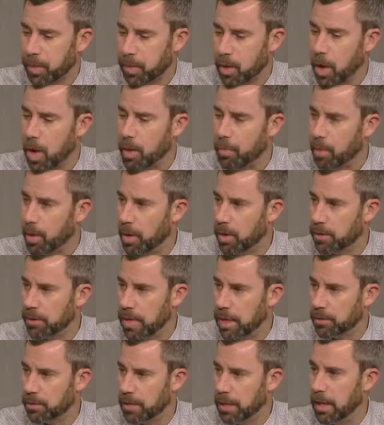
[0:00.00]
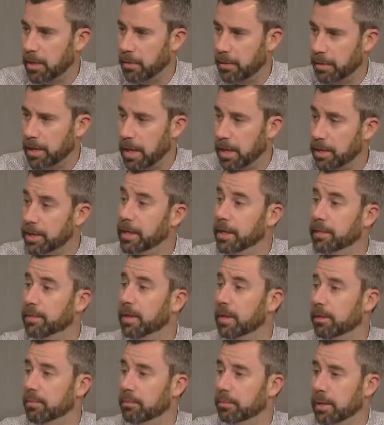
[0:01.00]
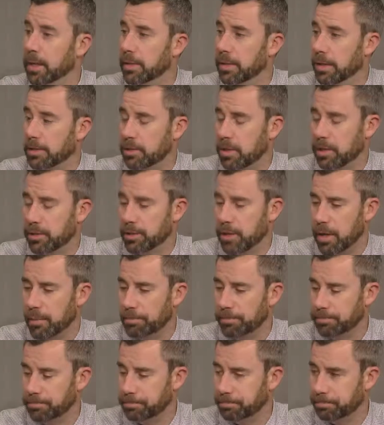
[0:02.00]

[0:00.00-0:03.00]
The hard part is actually how do you get it done, and that's our job.